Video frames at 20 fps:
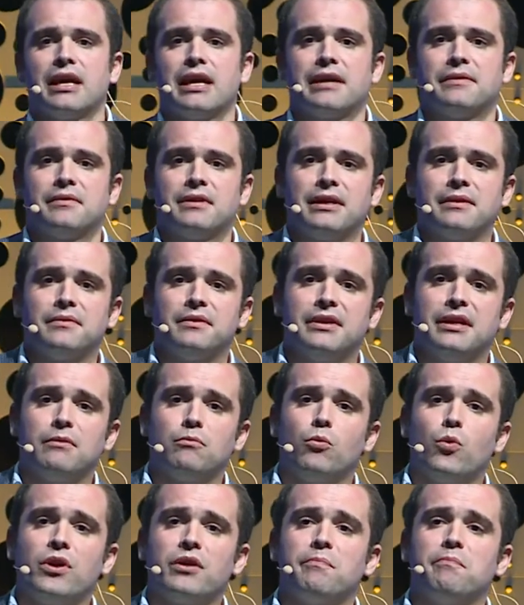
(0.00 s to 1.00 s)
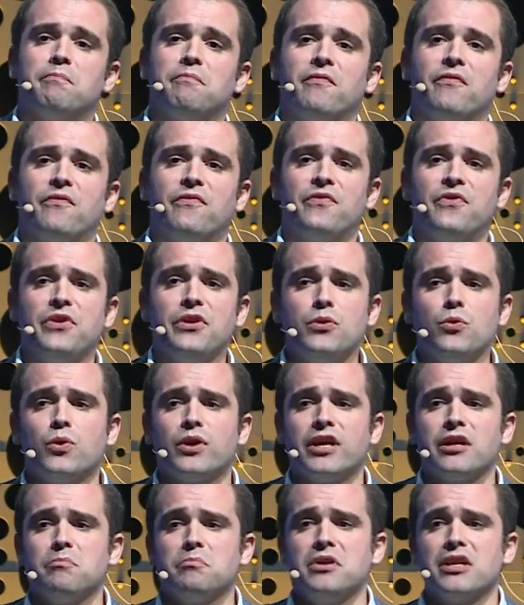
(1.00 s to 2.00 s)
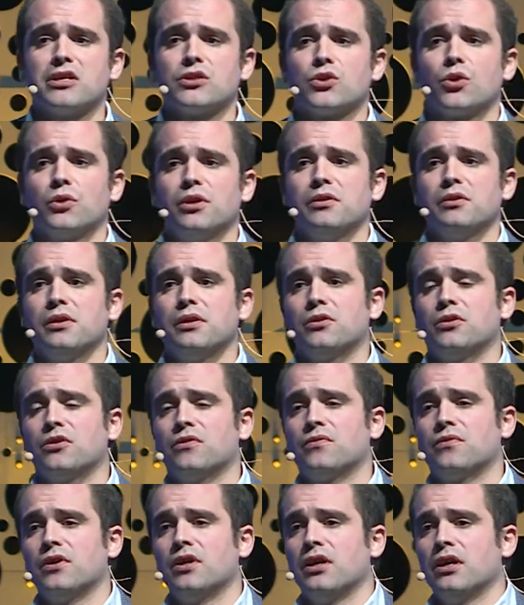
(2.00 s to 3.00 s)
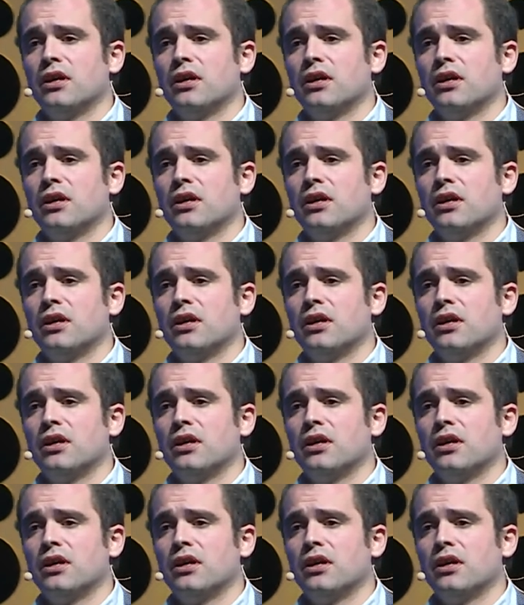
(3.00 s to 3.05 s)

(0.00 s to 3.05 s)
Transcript: and that there were few K P Is oriented of